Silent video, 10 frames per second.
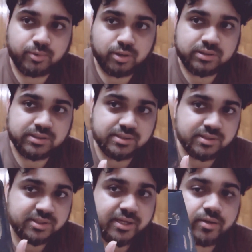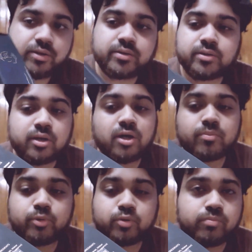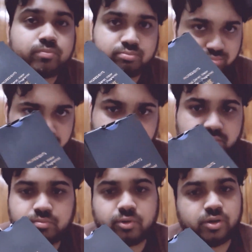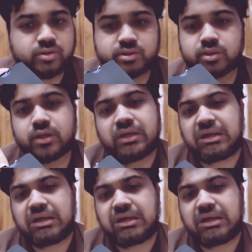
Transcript: The box is standard cardboard box.